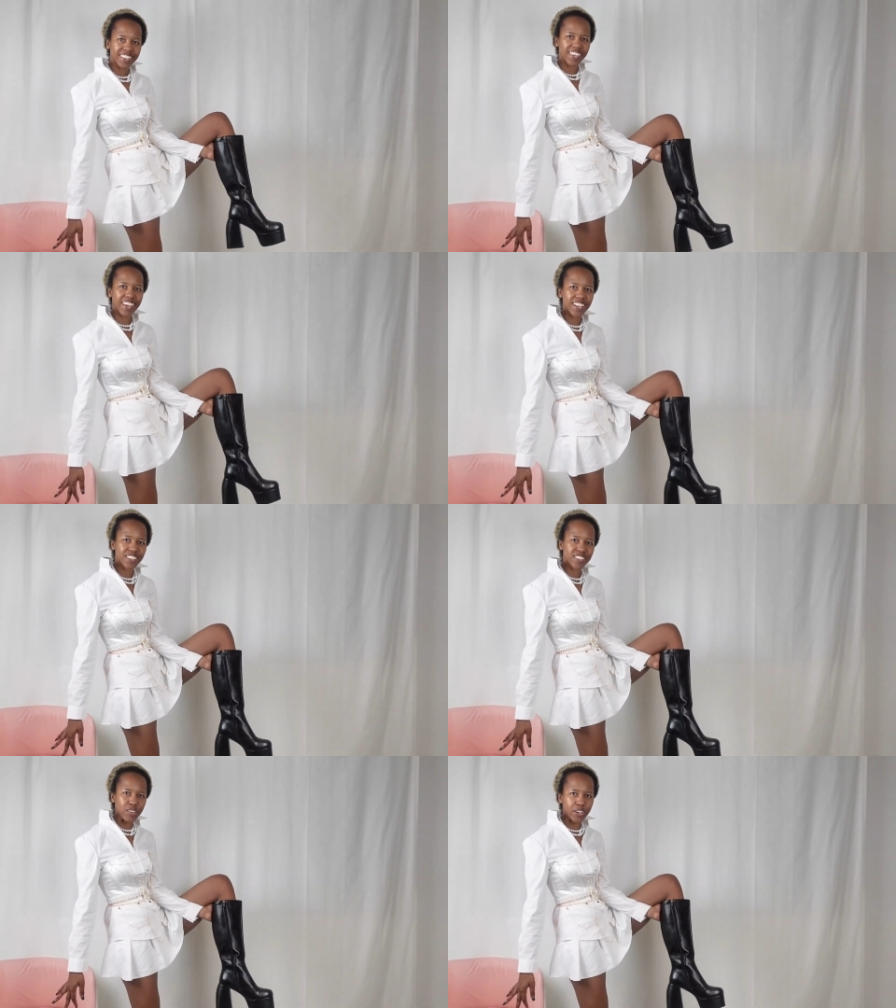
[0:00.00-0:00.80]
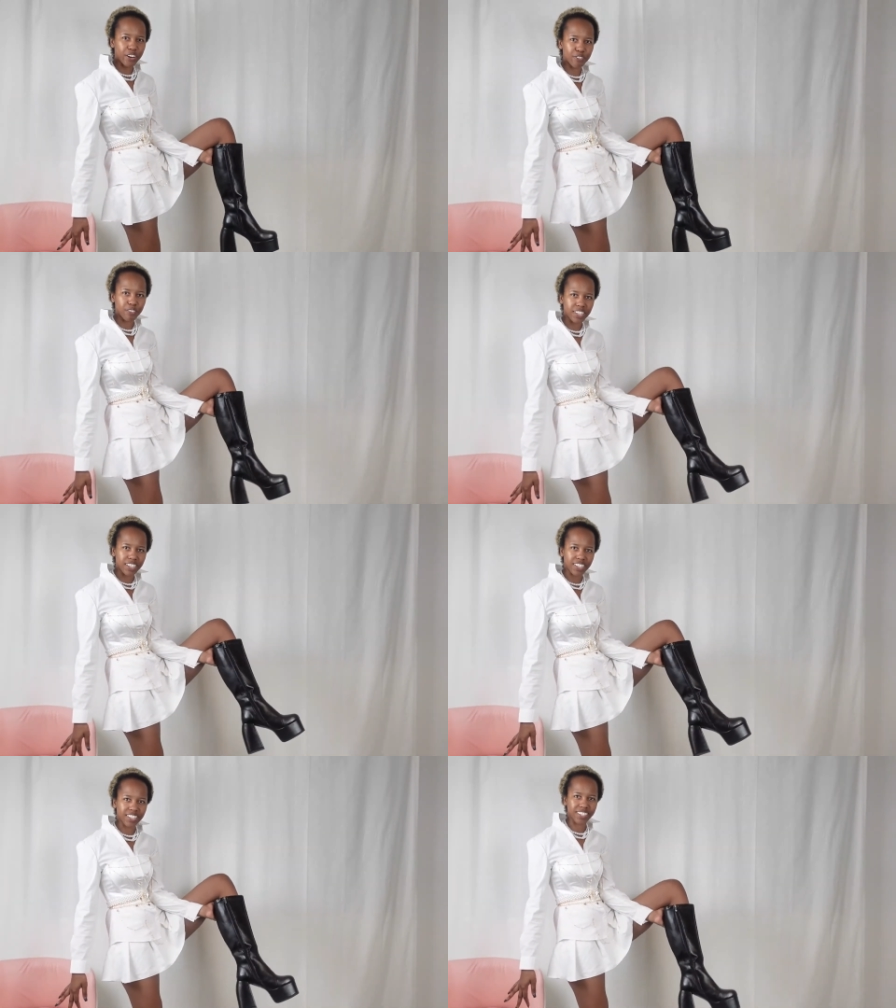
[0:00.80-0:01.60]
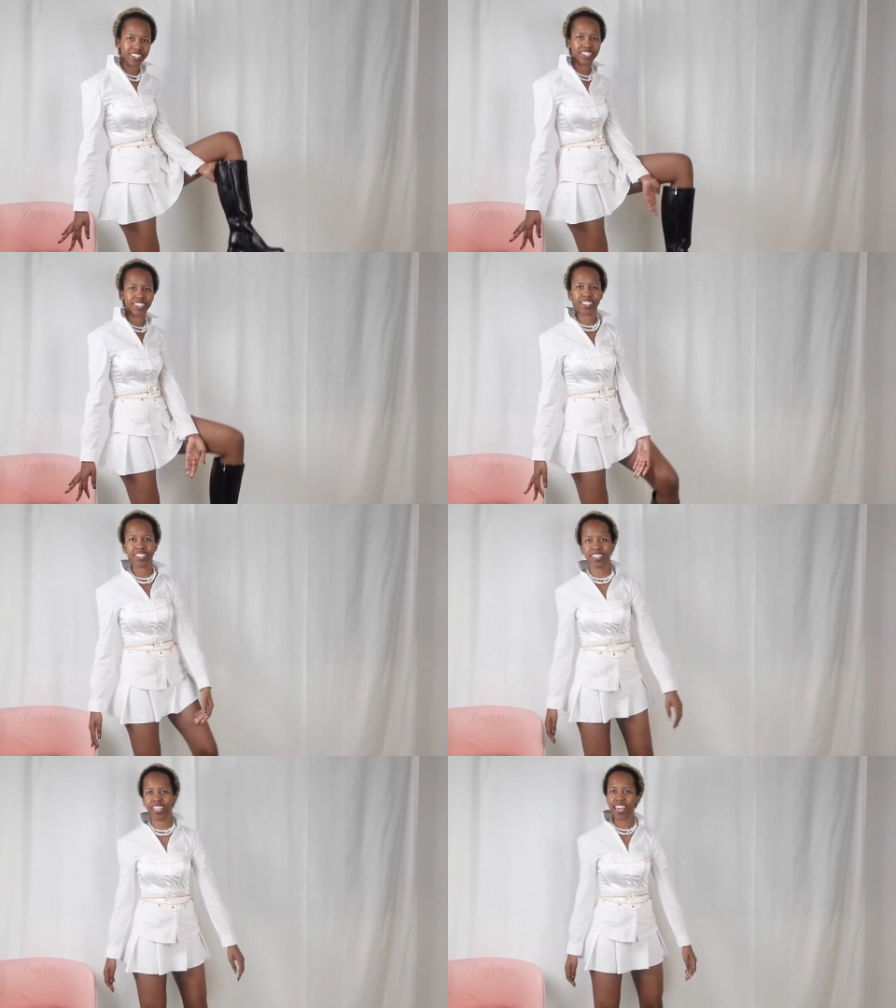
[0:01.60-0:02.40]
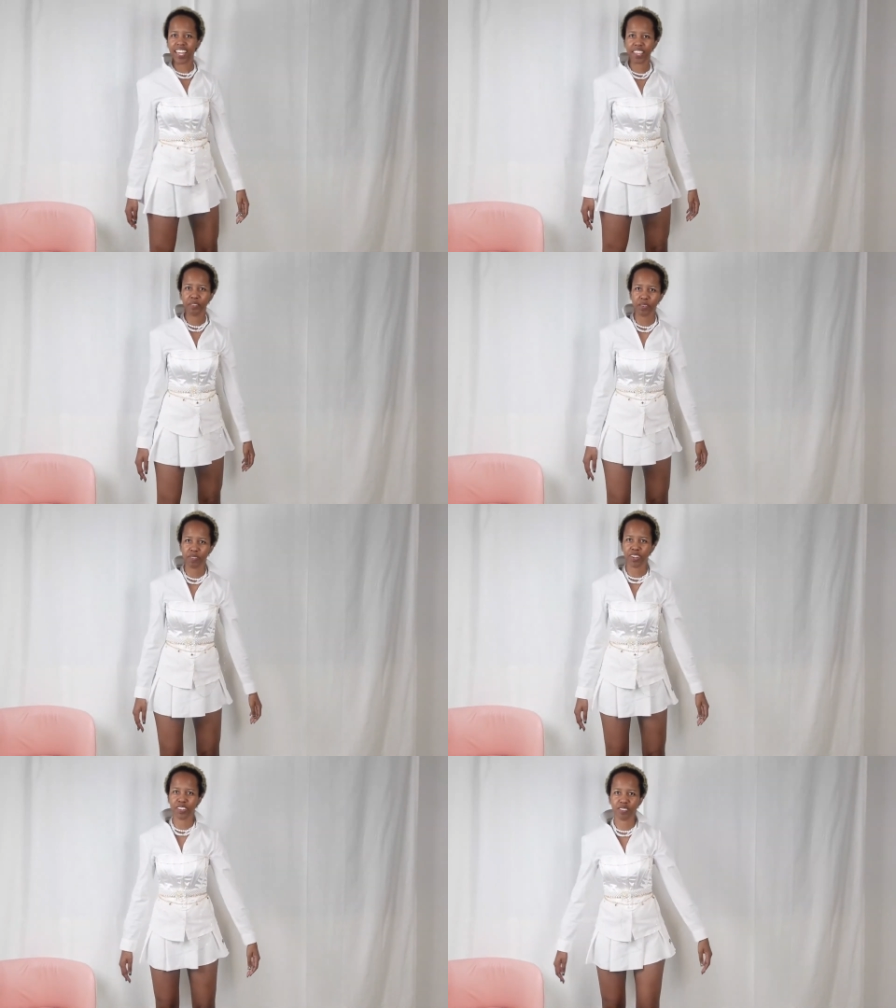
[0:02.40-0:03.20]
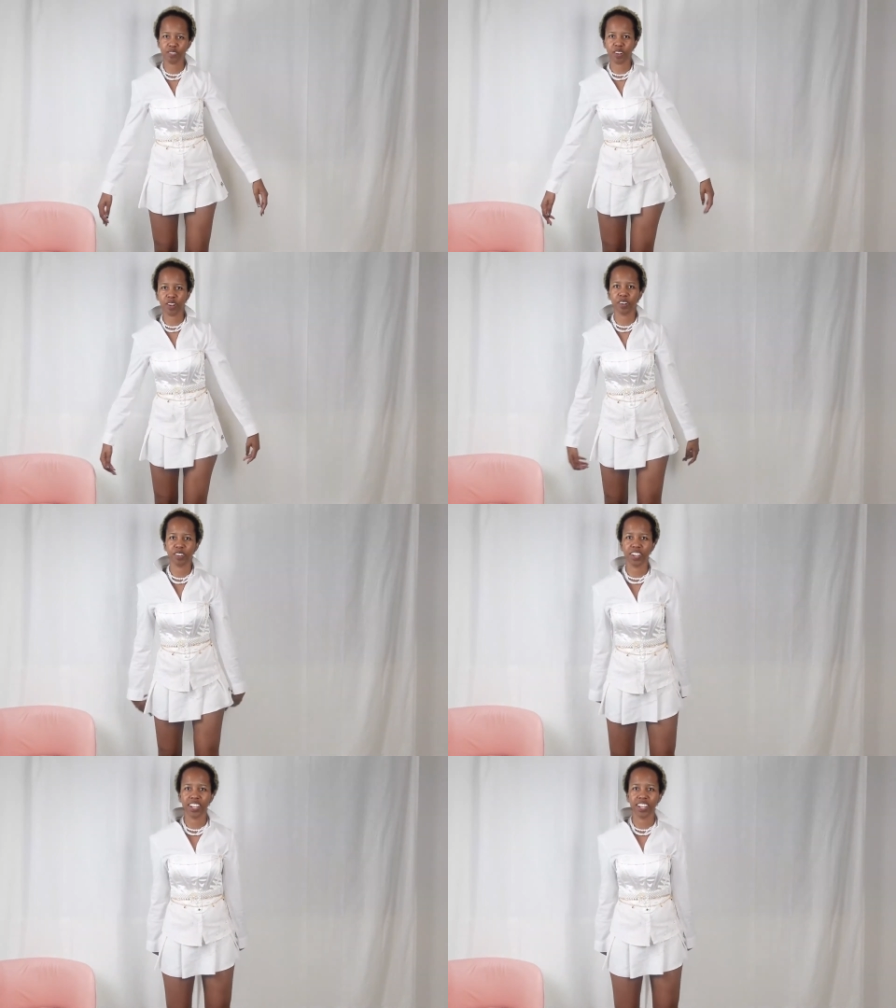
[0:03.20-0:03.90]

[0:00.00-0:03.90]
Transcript: They are so comfy and they make me look so tall.